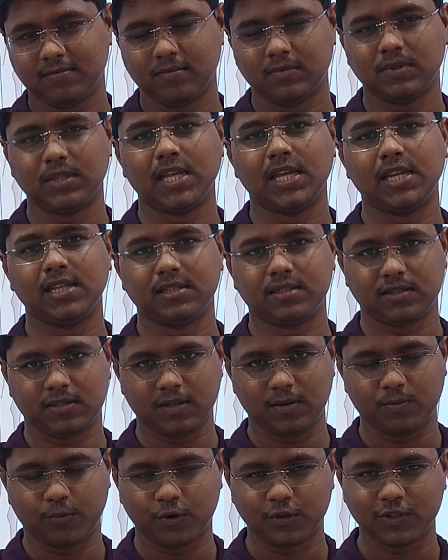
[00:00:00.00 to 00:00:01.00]
There is
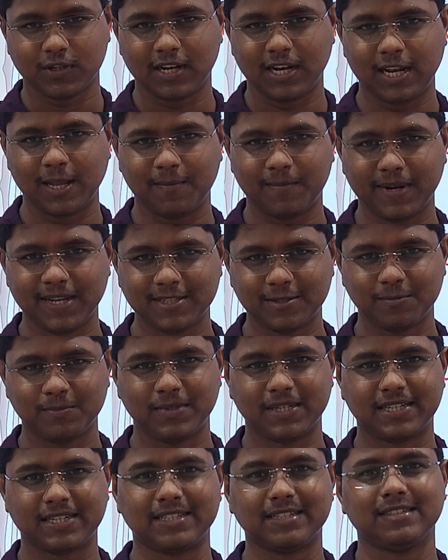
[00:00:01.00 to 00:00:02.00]
a portion lameness,
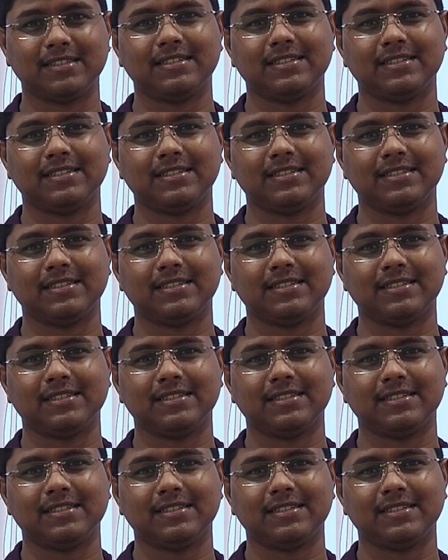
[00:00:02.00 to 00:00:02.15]
but